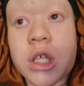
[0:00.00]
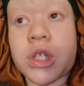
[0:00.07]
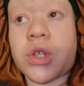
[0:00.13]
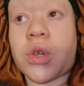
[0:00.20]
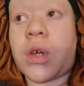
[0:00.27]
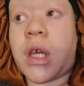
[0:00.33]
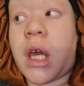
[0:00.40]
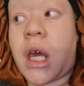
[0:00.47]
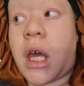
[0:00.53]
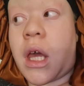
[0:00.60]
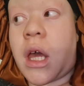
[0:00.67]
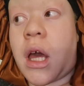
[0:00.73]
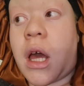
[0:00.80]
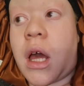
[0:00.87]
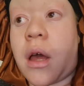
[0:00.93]
So
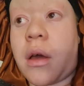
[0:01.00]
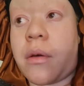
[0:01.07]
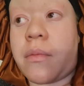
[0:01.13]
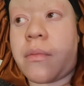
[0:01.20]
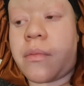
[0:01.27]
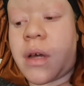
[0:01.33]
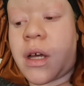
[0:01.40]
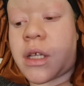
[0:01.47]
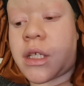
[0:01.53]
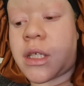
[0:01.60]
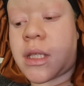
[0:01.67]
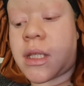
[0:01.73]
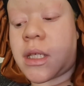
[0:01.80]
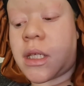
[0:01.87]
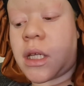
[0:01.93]
yeah, I
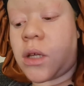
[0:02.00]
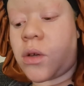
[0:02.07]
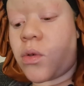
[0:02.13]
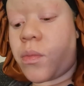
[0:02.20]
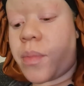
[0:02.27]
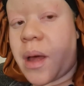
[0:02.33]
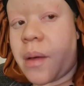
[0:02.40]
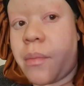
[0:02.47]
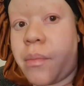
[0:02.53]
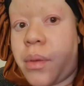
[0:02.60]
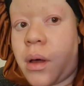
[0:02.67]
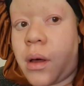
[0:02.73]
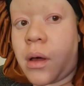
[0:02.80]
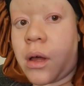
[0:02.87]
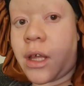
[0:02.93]
just did a little
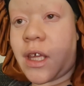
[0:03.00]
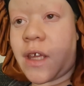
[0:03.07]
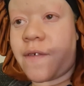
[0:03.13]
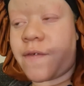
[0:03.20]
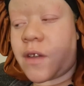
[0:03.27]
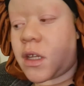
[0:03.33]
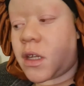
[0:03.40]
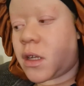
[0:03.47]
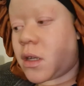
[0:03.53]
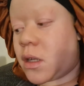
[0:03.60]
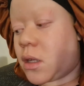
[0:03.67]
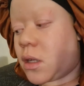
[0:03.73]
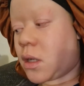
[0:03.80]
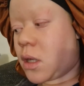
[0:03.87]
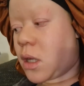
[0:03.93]
pamper
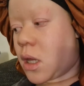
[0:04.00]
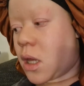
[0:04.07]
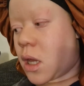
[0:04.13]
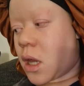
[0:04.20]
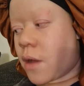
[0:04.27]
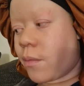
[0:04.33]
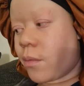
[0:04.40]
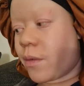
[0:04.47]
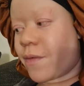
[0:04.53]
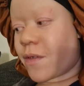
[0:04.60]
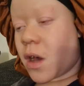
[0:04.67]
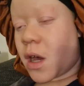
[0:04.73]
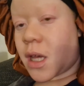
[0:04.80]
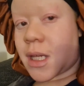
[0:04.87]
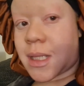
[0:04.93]
evening.
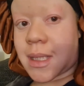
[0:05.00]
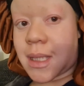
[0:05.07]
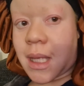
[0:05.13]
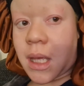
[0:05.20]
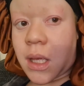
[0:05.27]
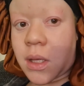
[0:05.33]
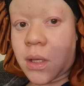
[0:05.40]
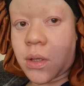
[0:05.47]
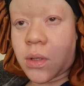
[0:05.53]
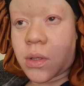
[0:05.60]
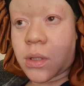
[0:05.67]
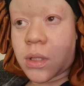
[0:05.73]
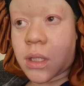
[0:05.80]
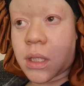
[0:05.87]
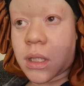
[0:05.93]
He's cut his
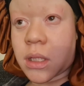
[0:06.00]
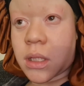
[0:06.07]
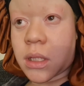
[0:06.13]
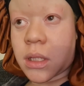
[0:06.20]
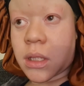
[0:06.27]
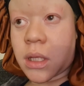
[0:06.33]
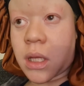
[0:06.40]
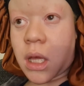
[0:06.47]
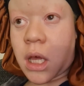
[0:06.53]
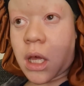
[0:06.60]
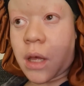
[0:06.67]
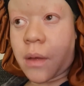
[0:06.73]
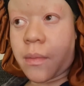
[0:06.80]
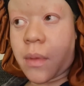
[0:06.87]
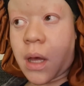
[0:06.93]
nails.
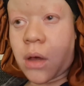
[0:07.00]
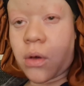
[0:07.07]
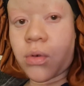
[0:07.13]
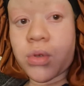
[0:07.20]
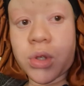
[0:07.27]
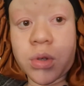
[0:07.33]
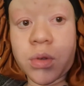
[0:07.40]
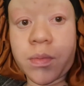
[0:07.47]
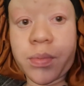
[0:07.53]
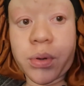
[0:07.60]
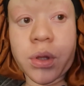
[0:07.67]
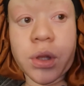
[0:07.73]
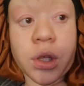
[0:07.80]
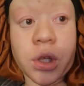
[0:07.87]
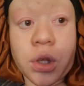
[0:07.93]
I also
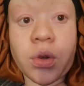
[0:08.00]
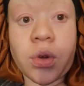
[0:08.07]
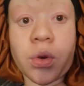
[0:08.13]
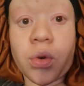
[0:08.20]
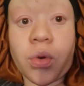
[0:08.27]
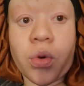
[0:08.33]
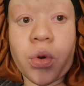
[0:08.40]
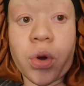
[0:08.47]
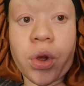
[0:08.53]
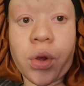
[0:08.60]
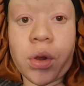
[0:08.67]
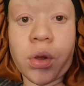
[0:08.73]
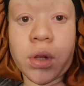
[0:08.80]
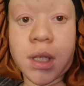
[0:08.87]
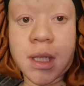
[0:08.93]
put the cuticle
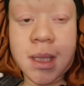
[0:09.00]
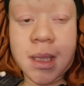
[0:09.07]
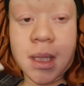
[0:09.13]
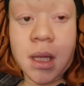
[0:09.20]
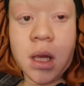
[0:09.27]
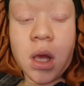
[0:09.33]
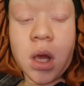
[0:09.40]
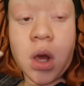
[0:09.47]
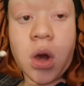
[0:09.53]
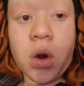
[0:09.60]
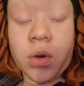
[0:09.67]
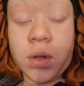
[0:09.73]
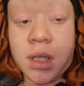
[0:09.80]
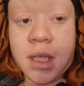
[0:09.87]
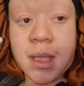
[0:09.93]
oil on
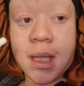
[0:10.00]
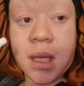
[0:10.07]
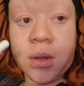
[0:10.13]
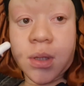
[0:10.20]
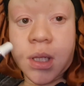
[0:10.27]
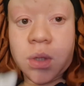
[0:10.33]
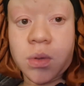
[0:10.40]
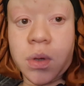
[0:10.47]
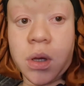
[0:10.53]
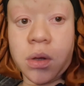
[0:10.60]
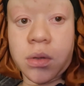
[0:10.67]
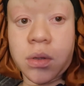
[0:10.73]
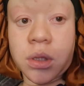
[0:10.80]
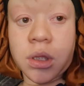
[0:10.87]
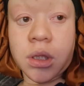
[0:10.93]
his nails as
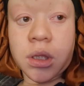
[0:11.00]
well.